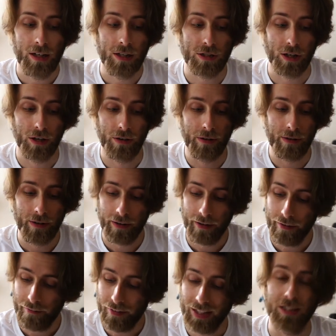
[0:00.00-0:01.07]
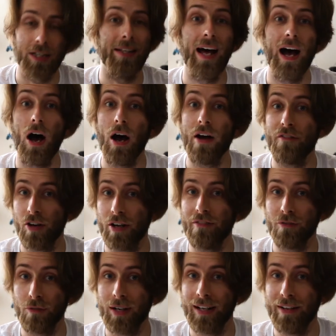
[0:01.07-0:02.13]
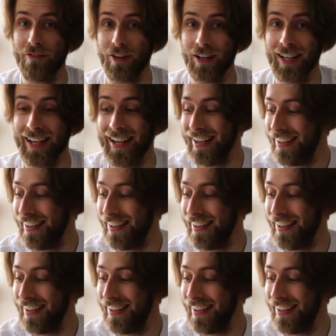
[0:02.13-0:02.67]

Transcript: So things like that I find really funny.